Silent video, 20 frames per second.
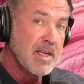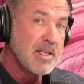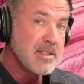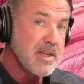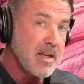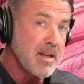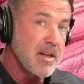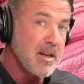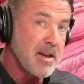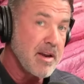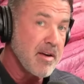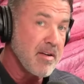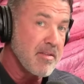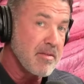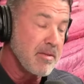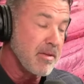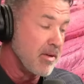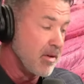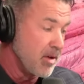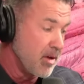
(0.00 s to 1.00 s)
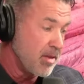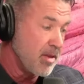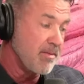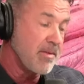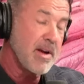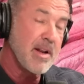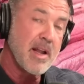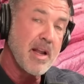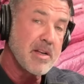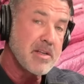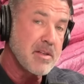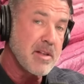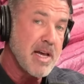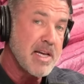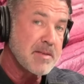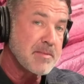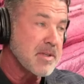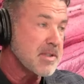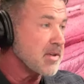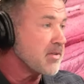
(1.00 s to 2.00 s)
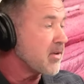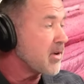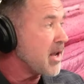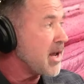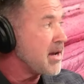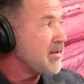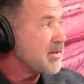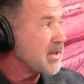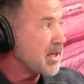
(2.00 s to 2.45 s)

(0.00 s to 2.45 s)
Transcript: taking care of the financial aspects of your life,